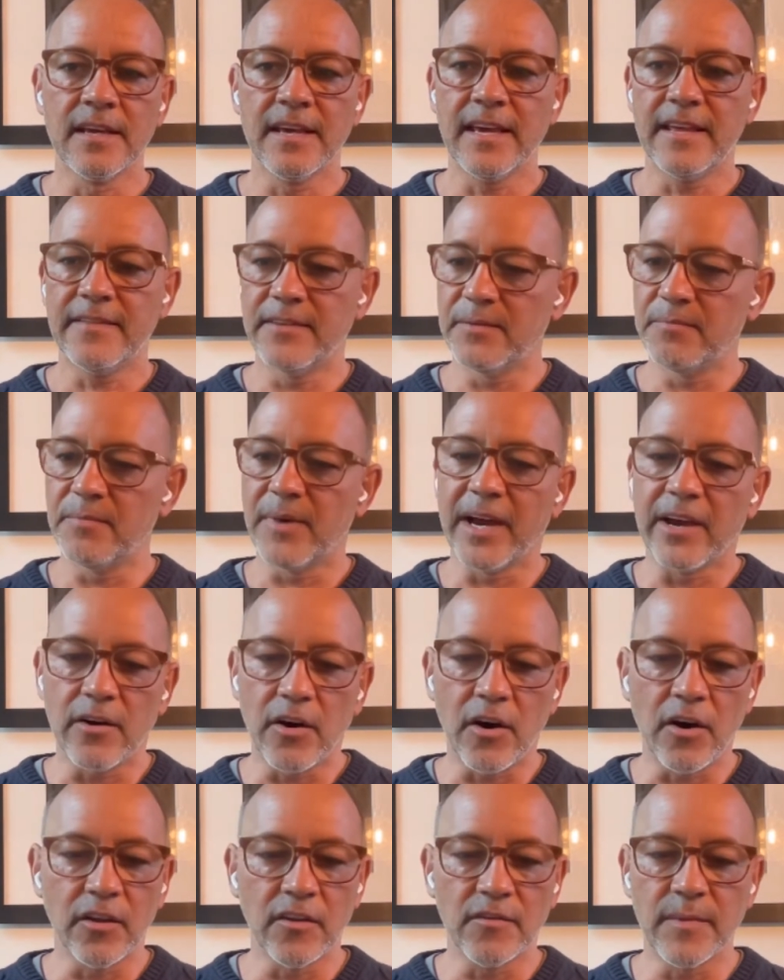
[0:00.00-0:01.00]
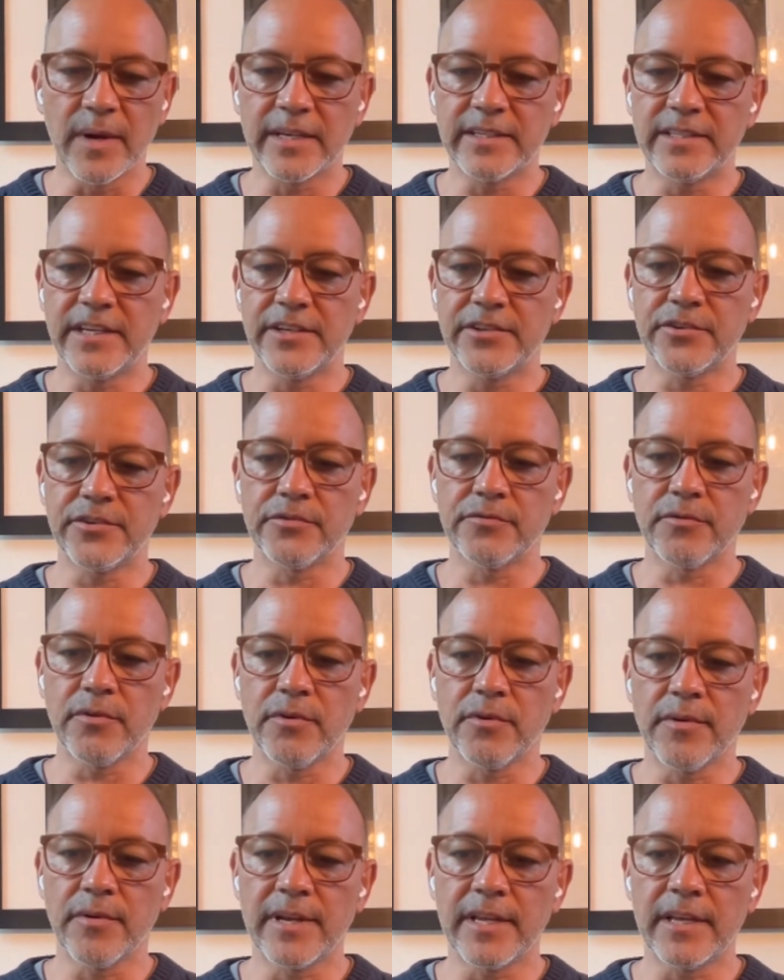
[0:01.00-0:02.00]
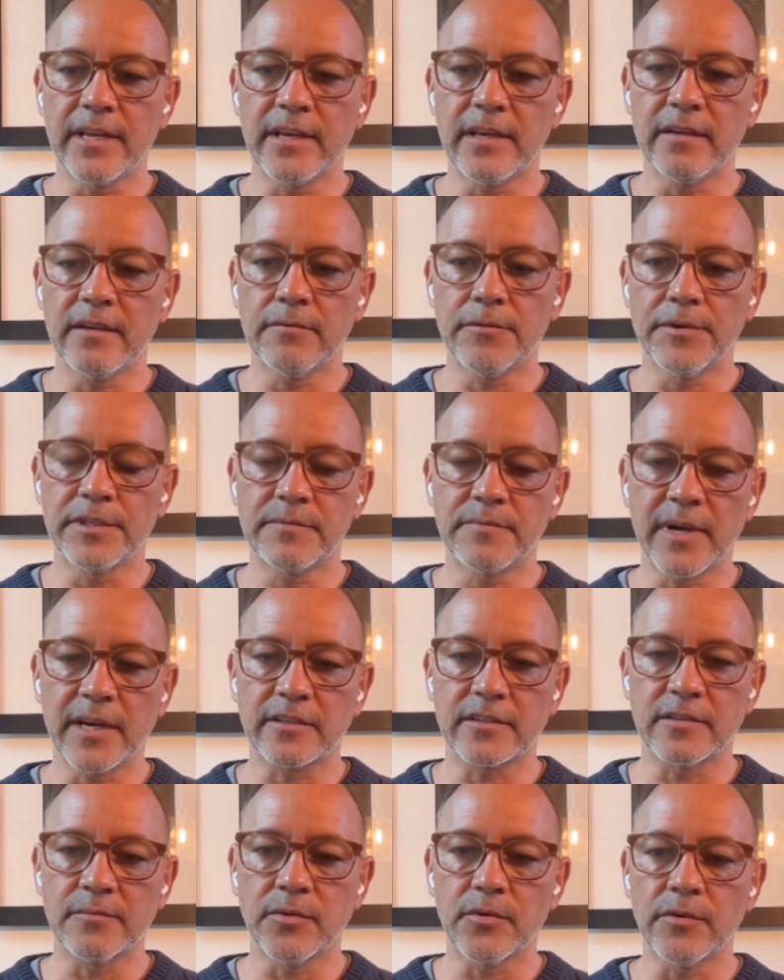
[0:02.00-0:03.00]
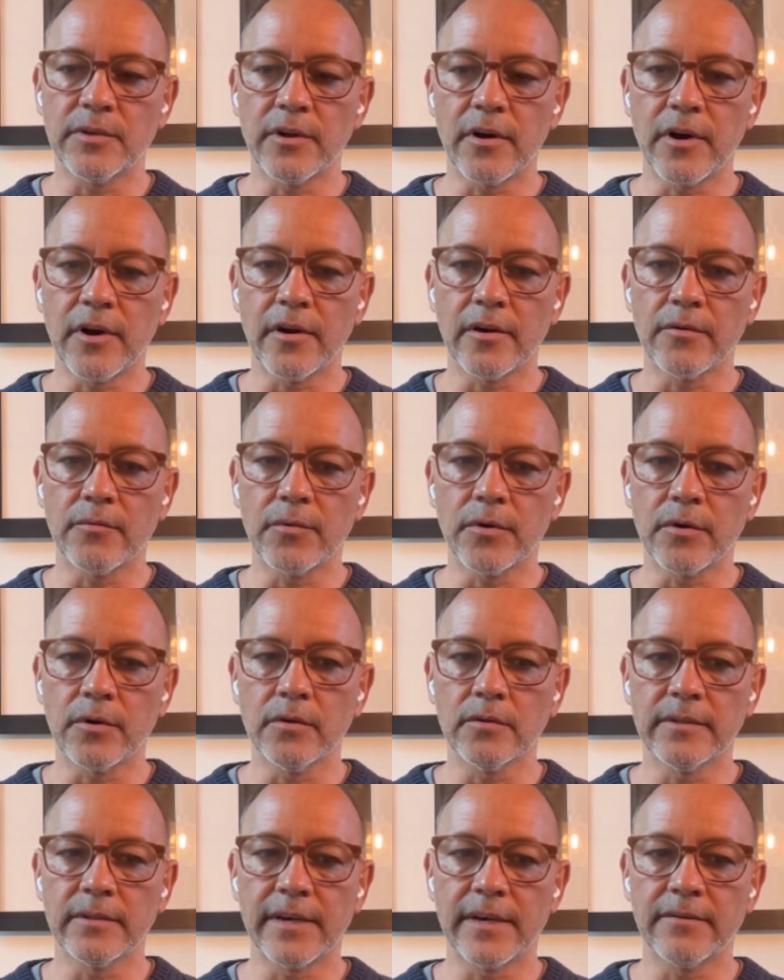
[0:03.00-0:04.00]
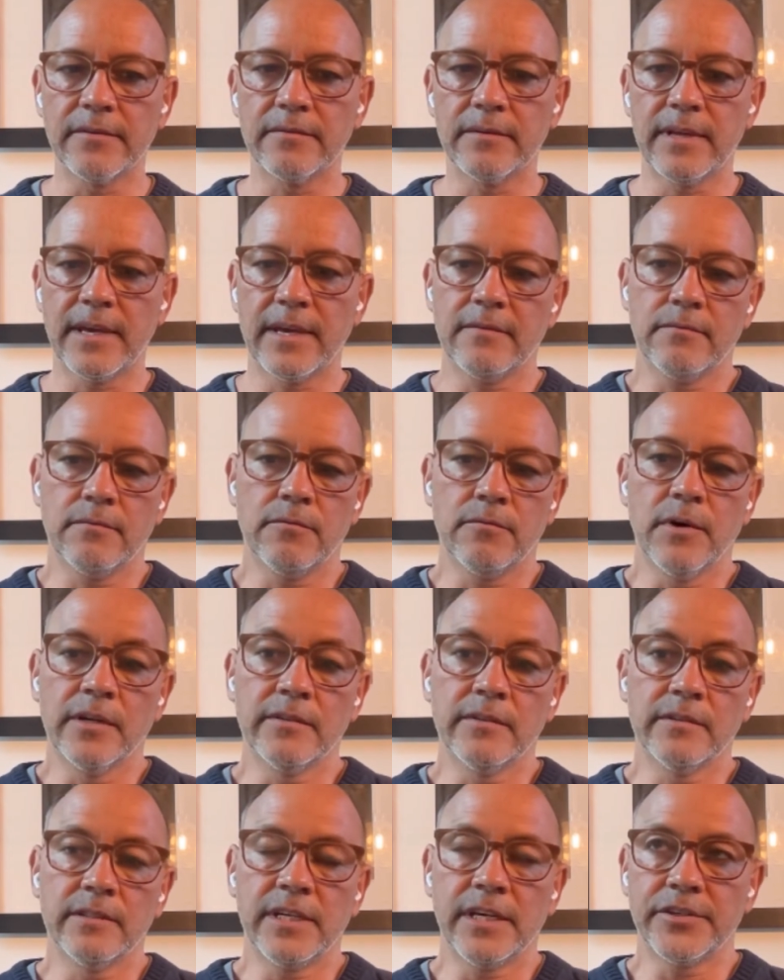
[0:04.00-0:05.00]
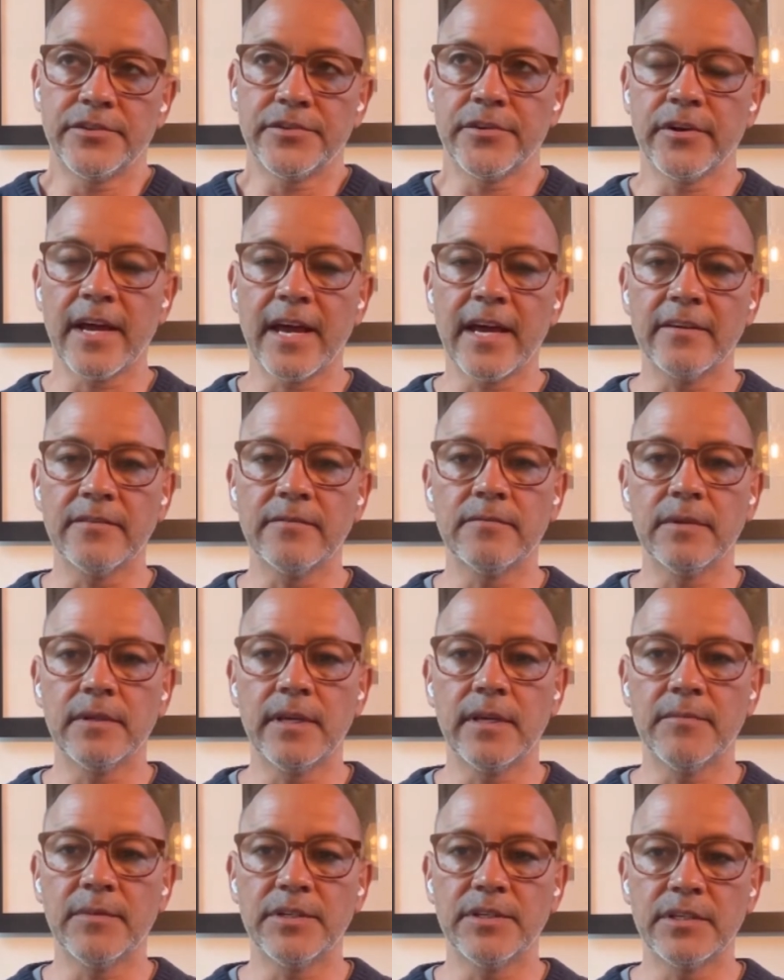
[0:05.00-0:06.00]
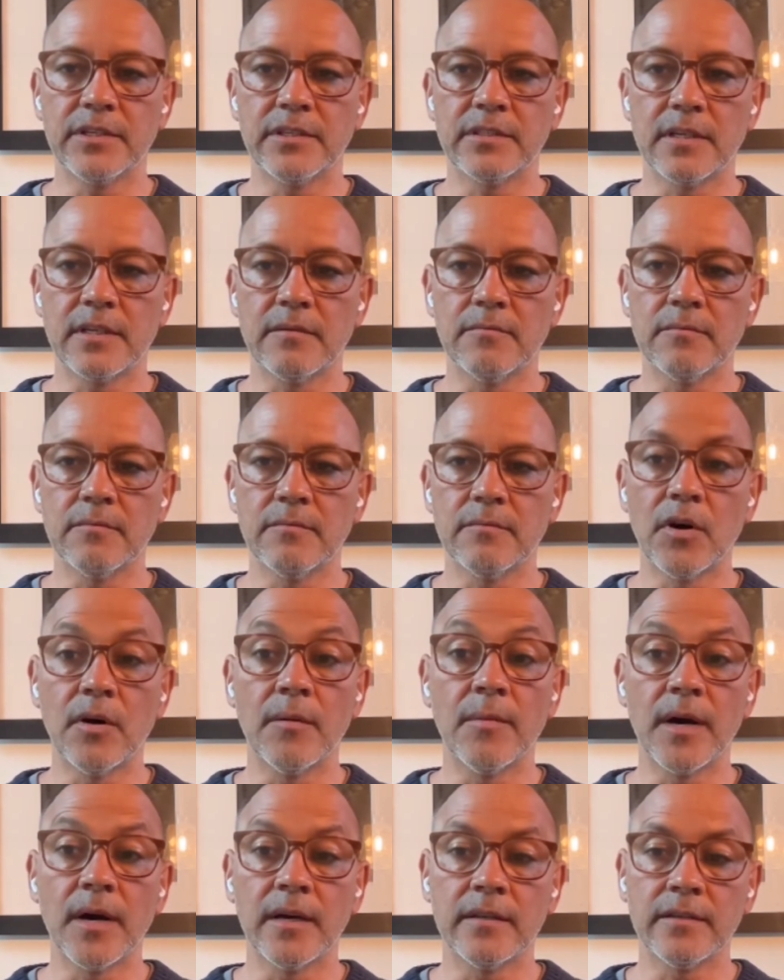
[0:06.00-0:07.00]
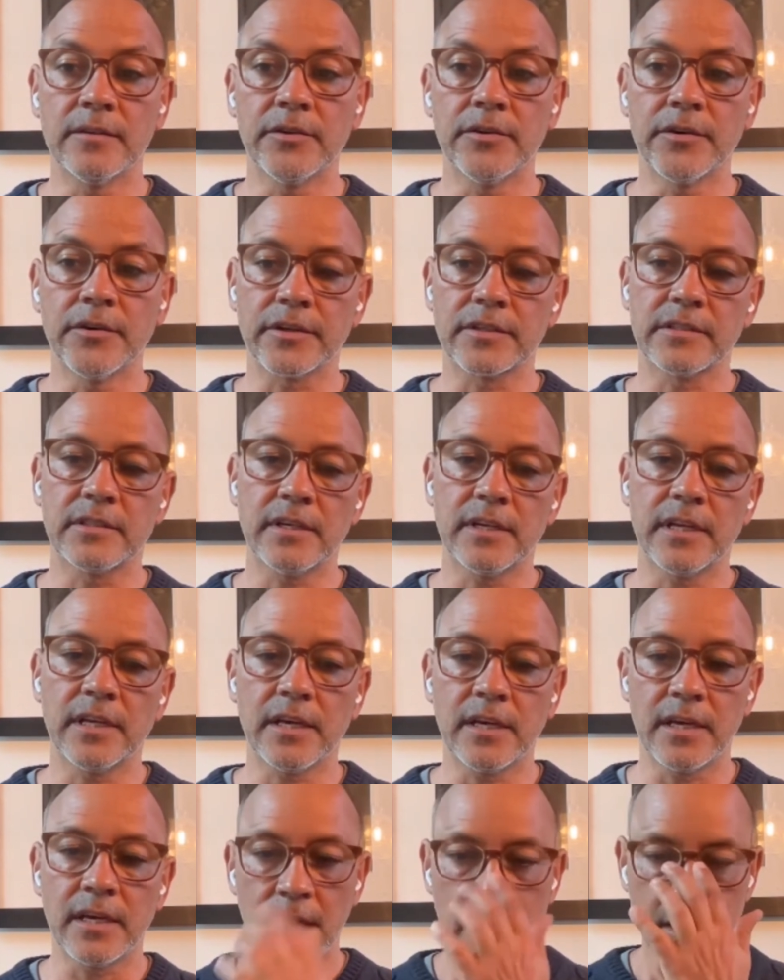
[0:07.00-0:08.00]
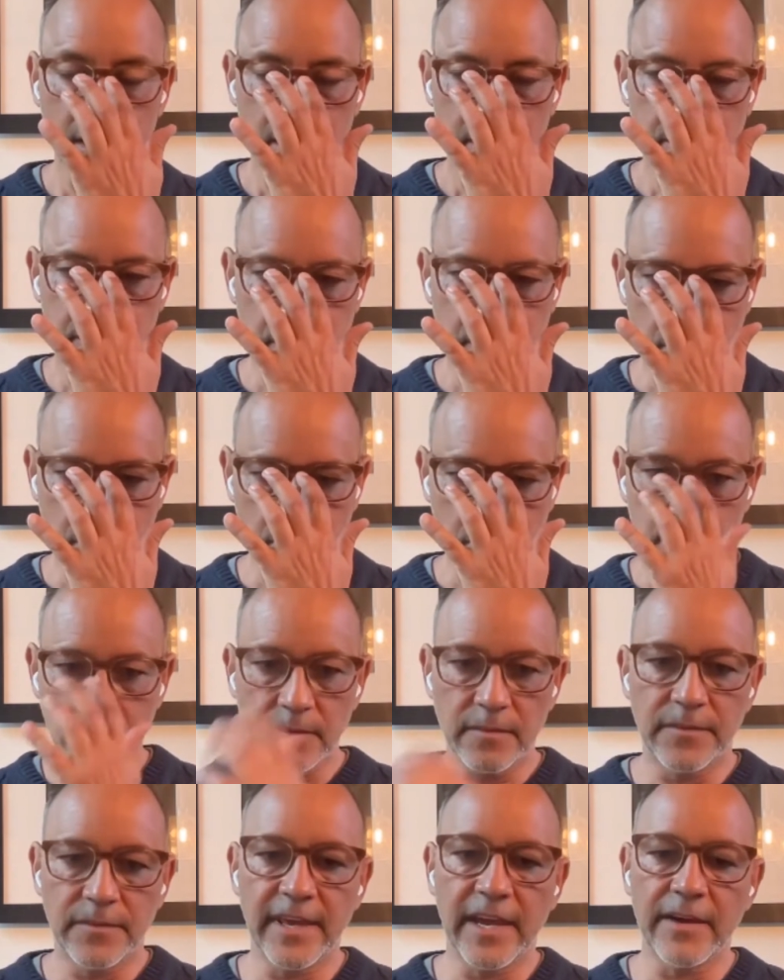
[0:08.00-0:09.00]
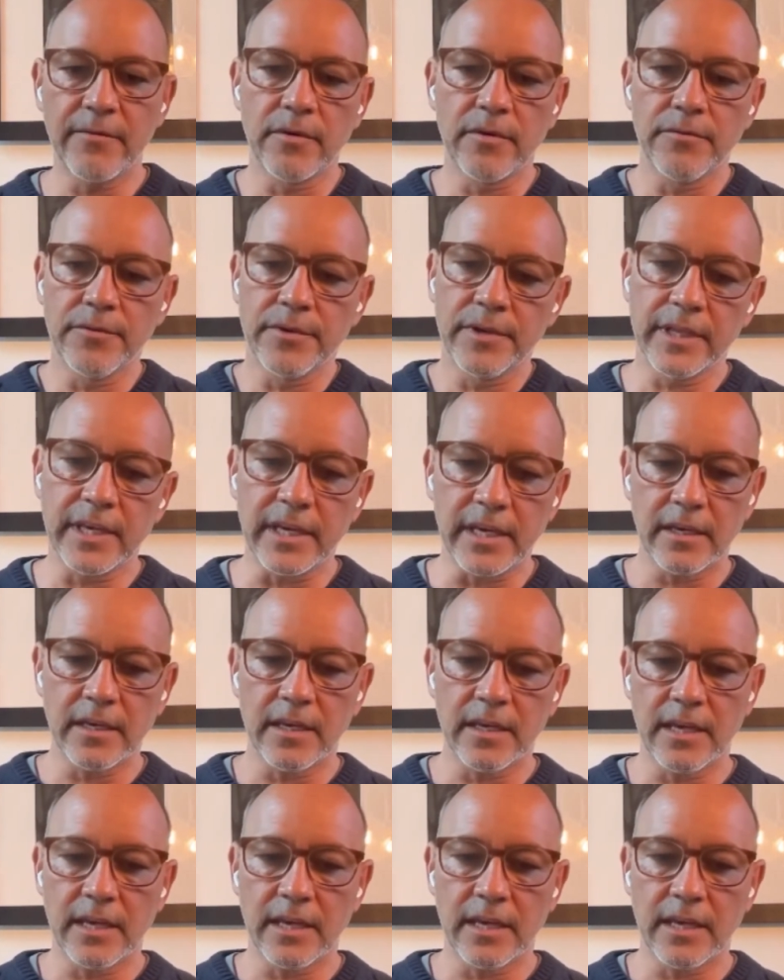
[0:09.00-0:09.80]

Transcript: That my all of my teachers were already respectable in the art world. They, they one teacher had images in MoMA in New York City, so they weren't wow. really